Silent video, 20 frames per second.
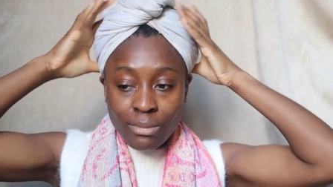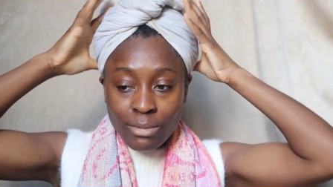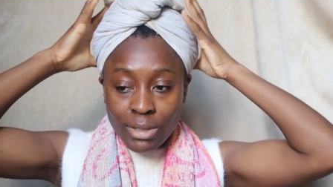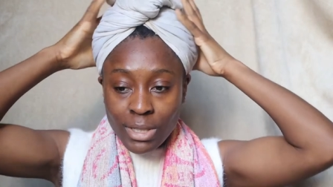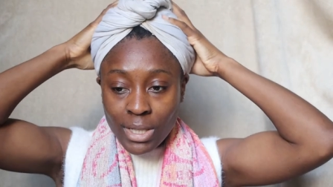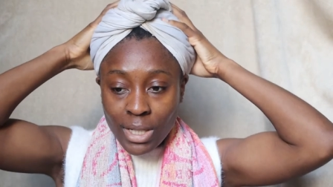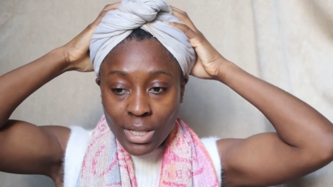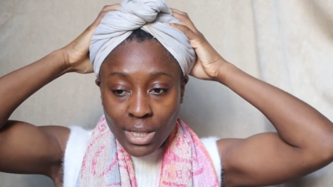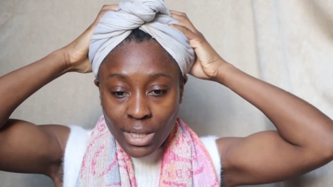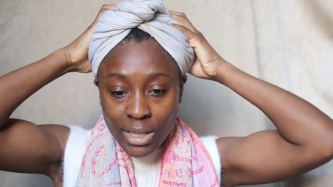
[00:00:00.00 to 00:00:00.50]
So I'm
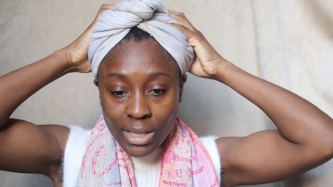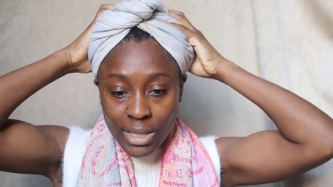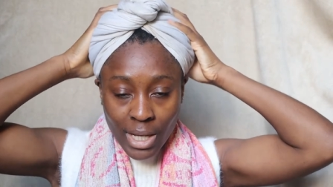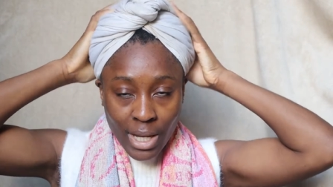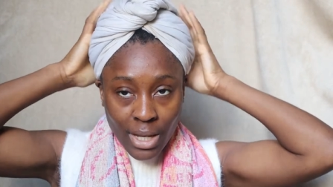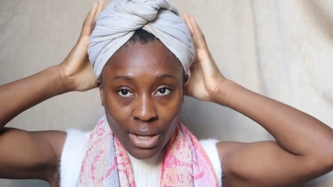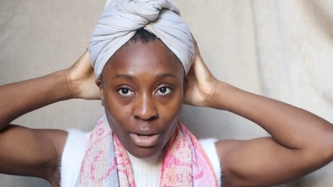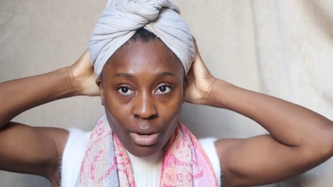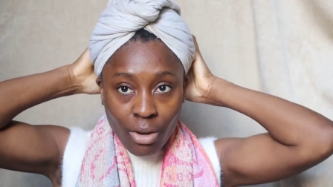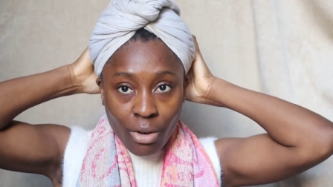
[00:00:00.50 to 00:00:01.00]
just gonna
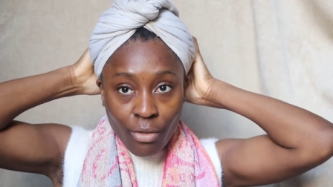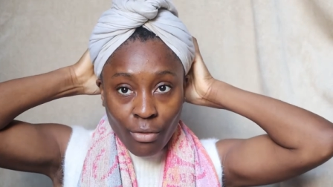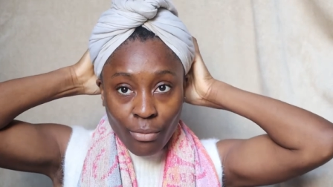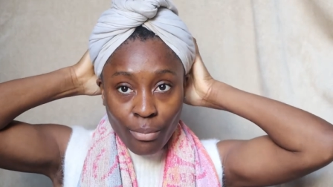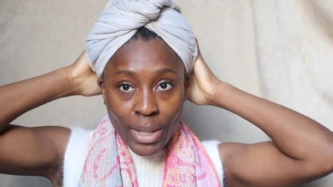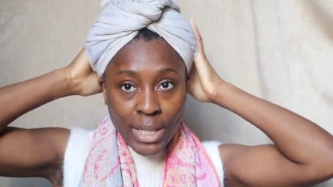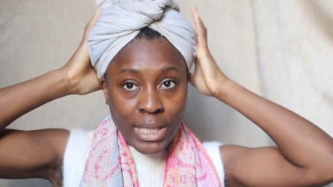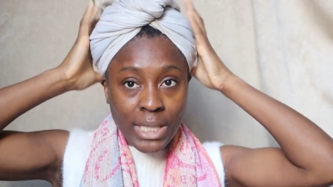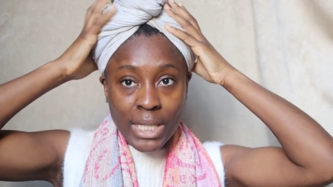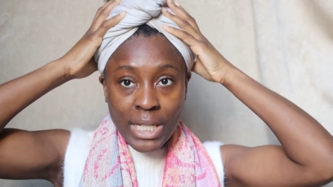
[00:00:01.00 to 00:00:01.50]
take off
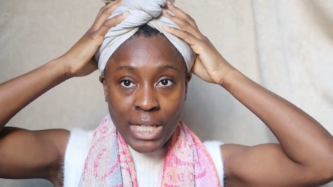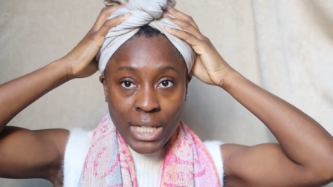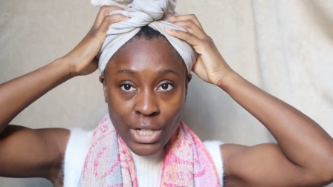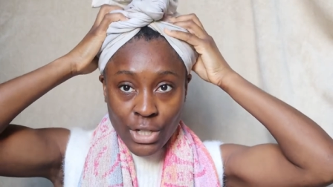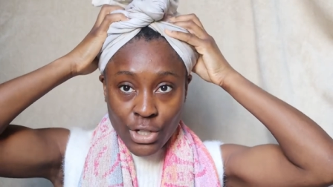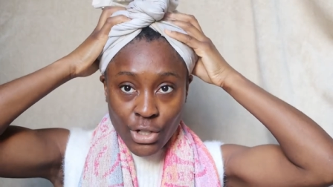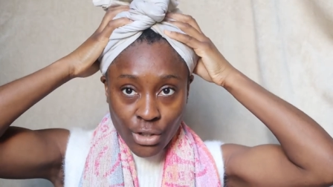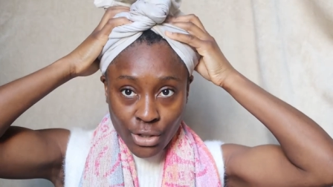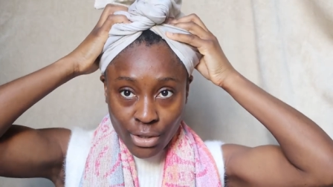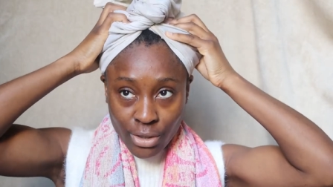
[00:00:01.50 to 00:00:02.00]
my
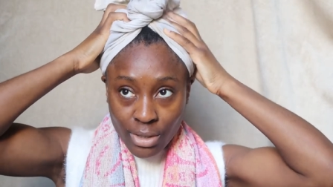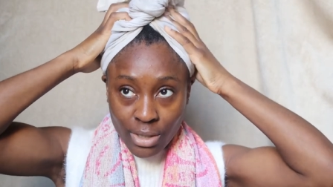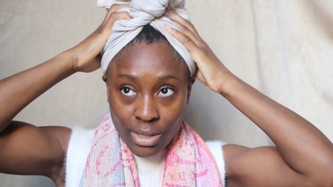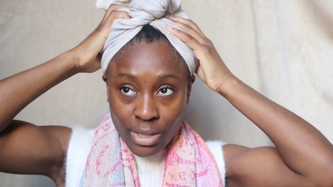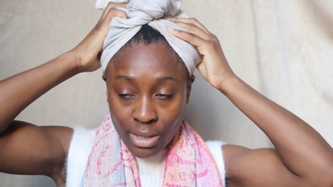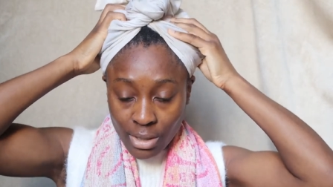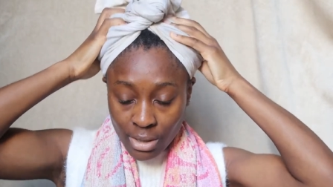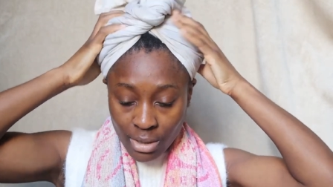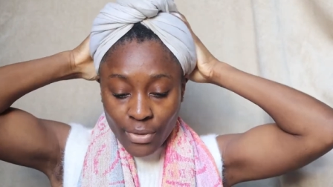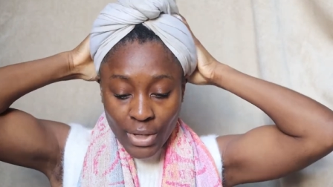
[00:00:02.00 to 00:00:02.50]

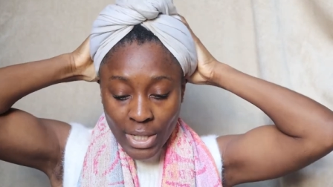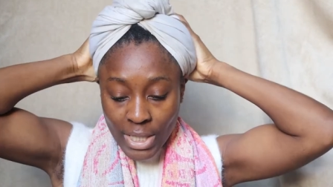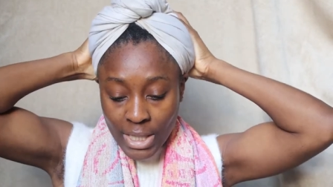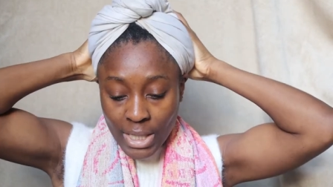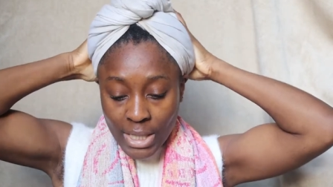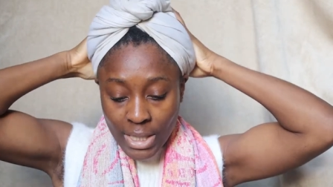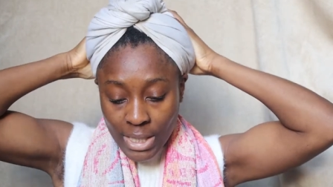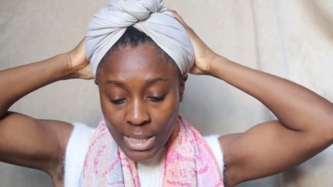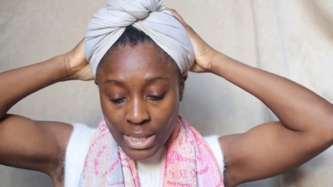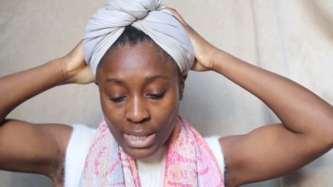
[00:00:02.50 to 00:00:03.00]
t-shirt. They
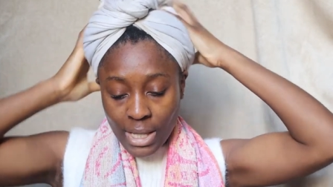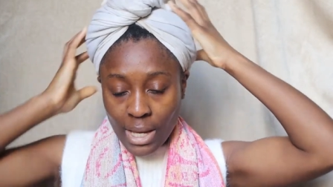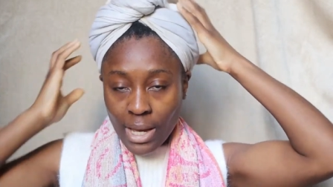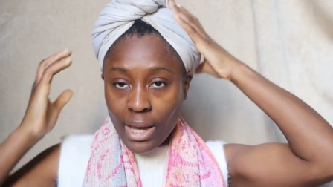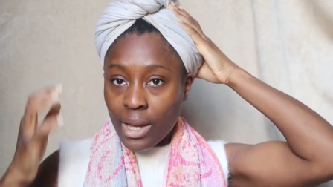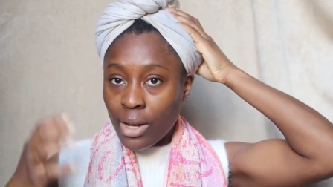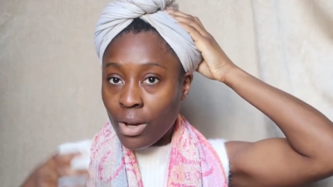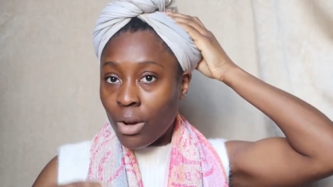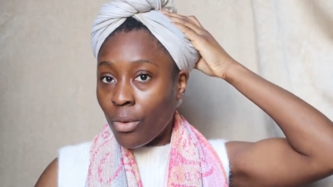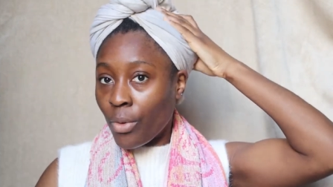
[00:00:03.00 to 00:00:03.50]
did
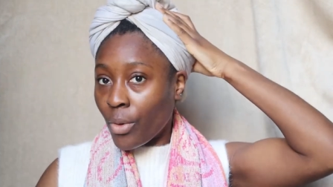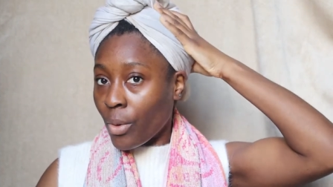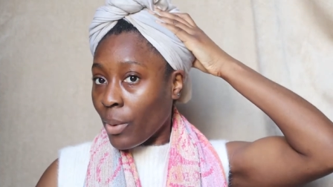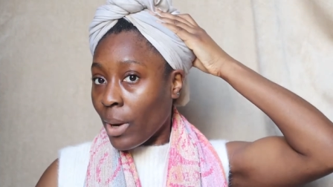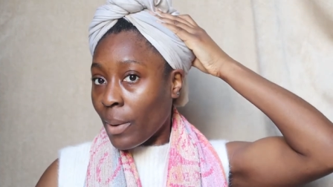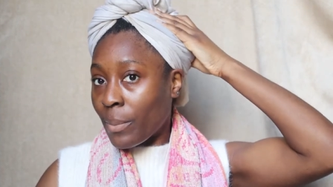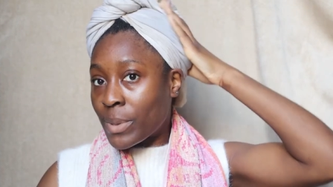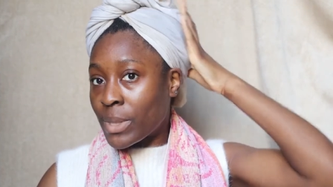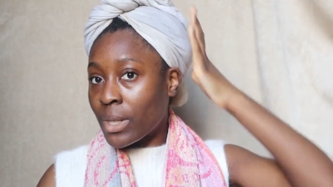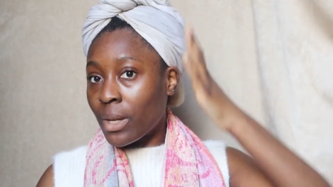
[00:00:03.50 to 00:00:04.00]
say on the
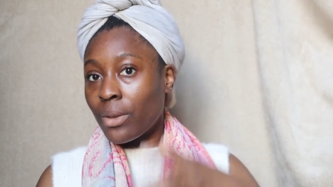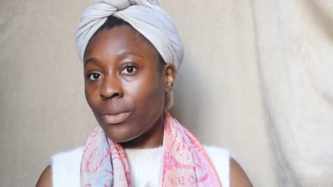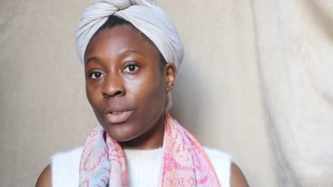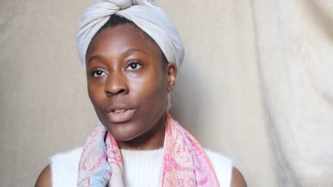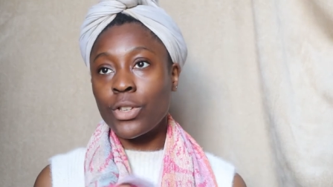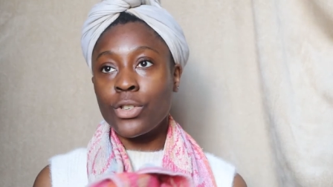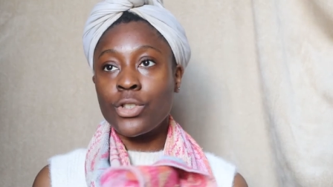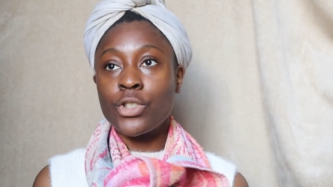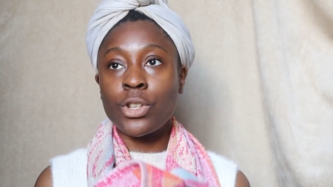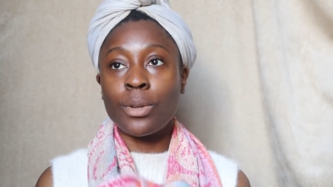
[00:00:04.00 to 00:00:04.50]
website
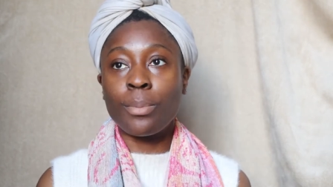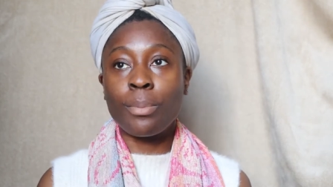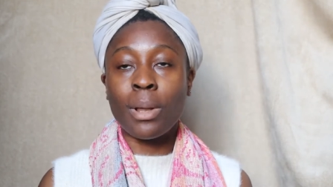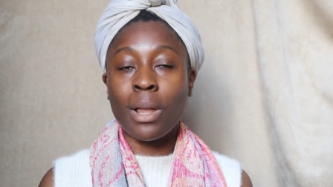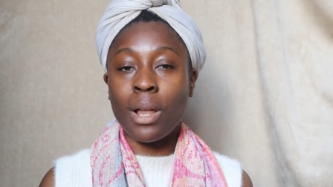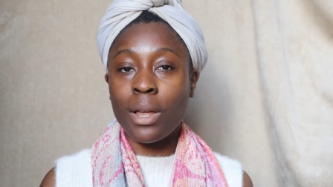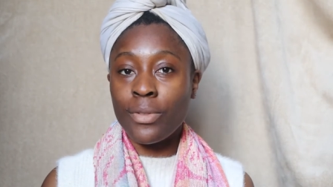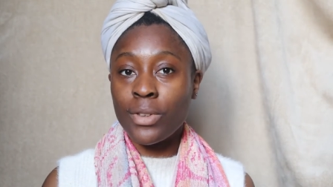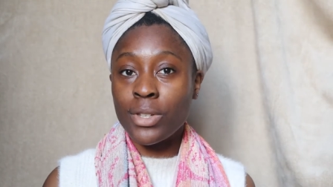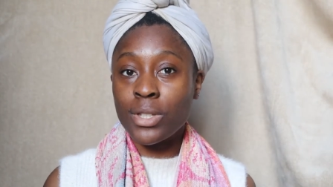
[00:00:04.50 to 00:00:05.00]
that you should
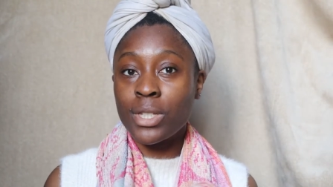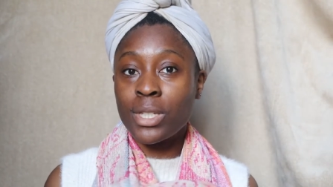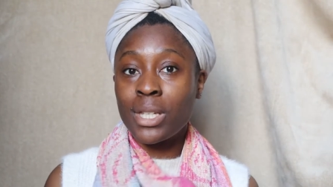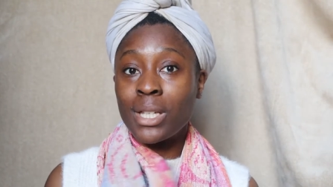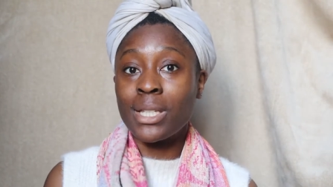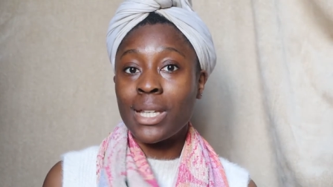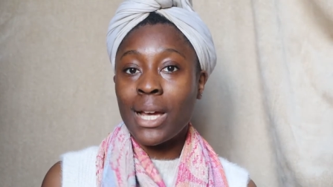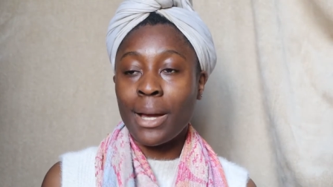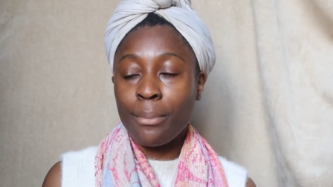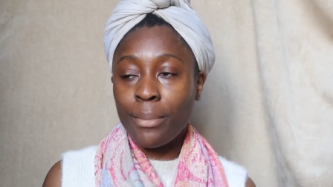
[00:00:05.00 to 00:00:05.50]
apply this
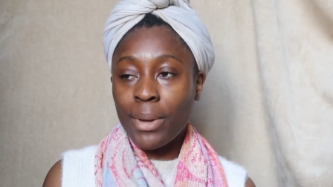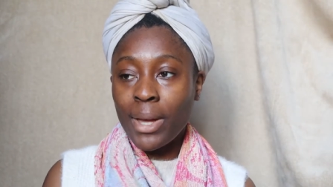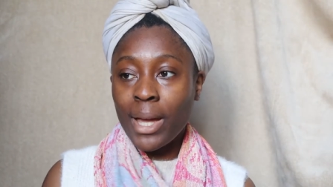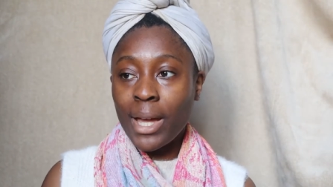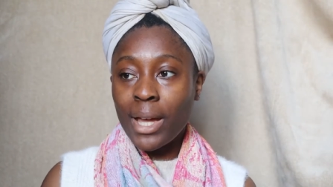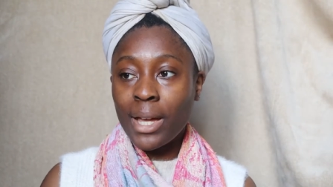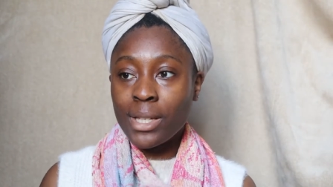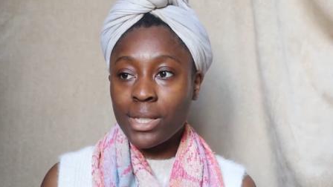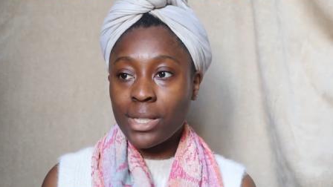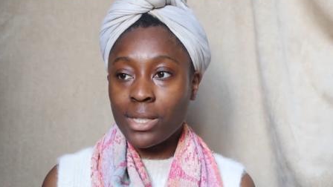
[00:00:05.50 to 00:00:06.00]
to damp
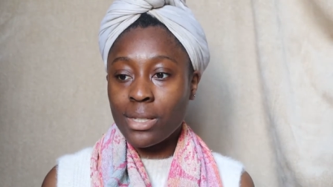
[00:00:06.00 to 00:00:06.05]
hair,